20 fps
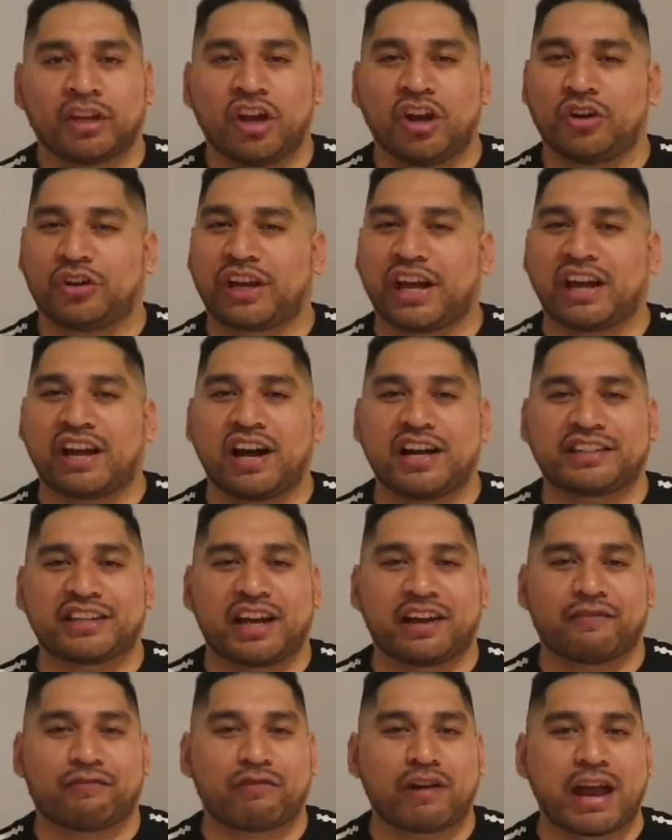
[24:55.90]
Okay, guys,
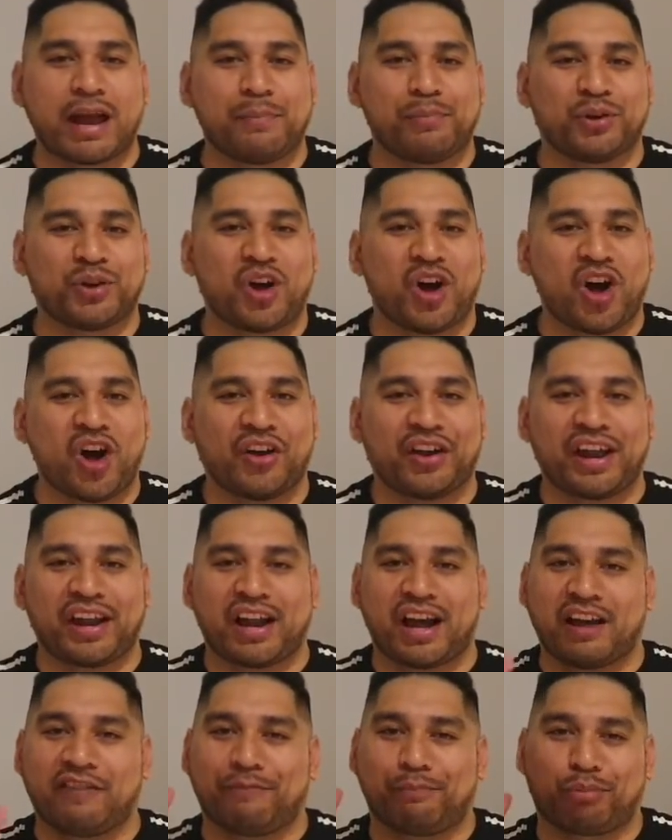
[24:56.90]
I've rambled on
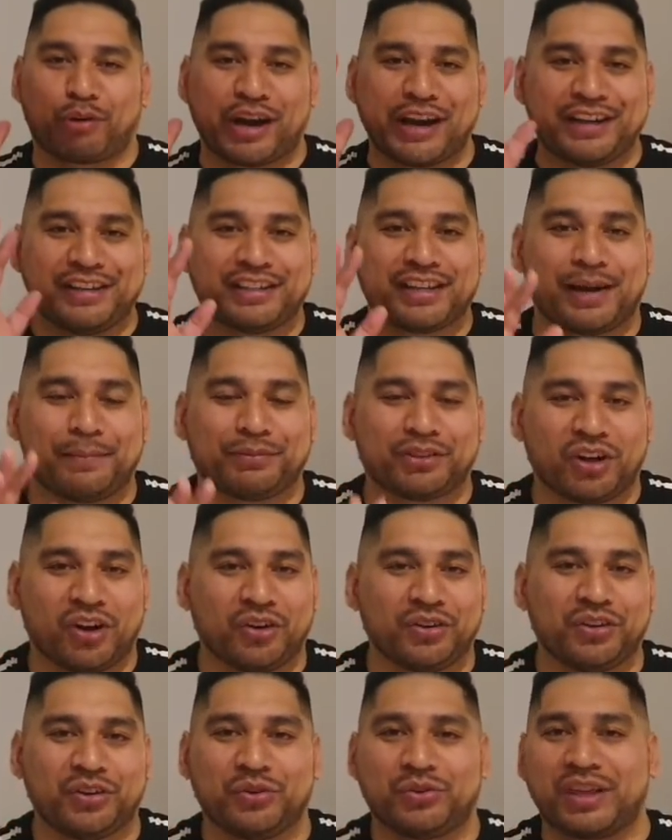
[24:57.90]
and I've brain dumped
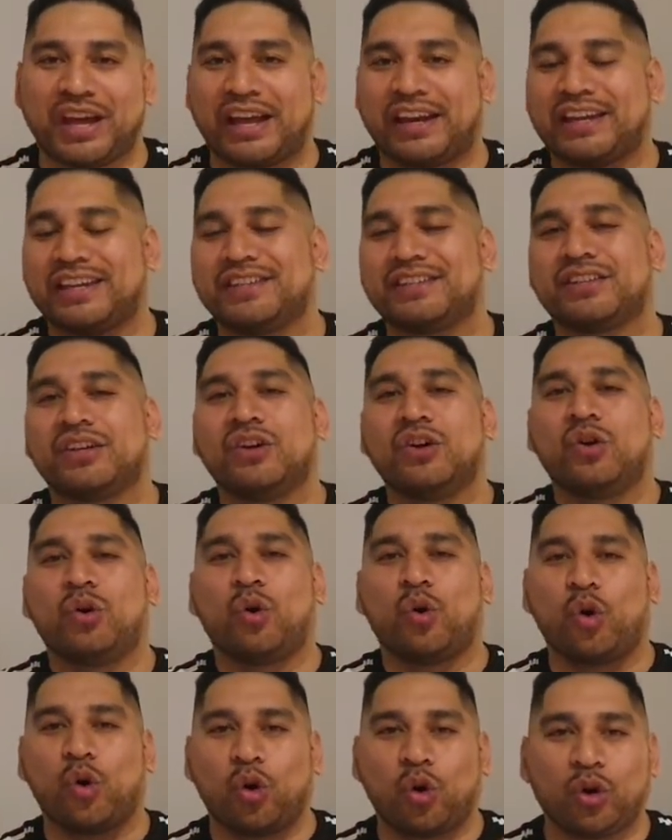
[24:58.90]
on you. That is
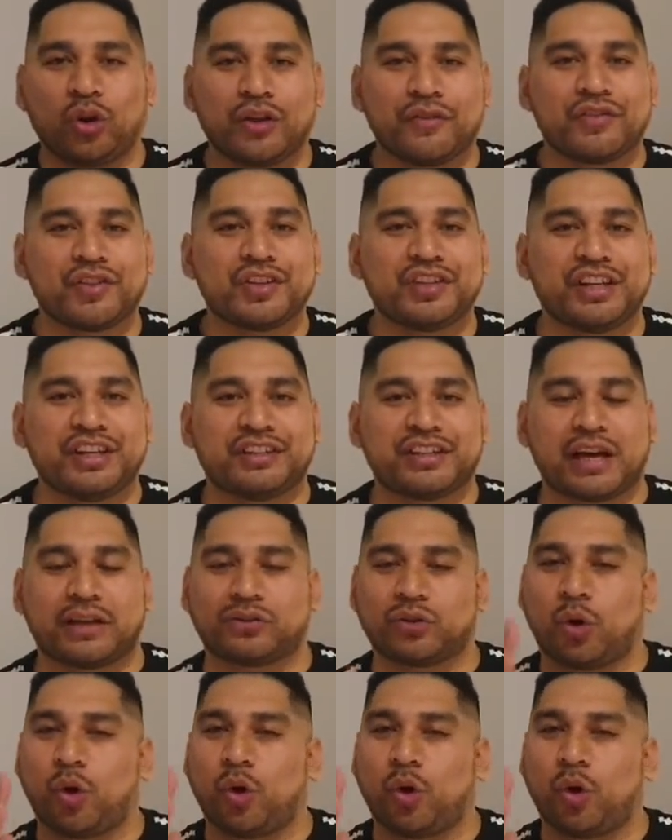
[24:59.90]
all of the details,